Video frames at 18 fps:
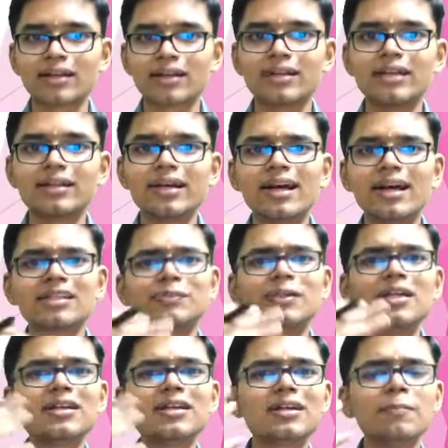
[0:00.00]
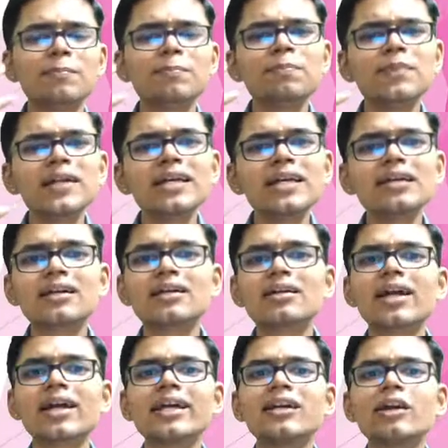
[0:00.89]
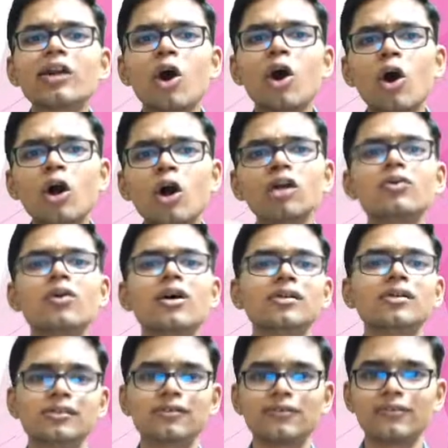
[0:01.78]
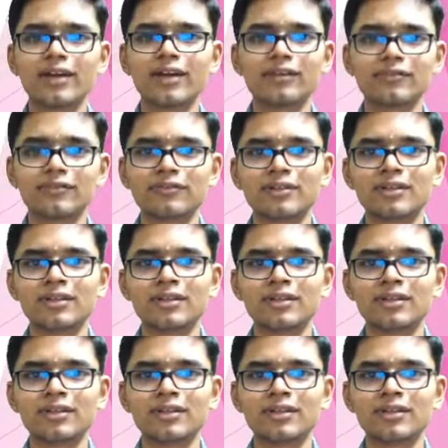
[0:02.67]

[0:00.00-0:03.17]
that there has been a complete decline in all walks of life.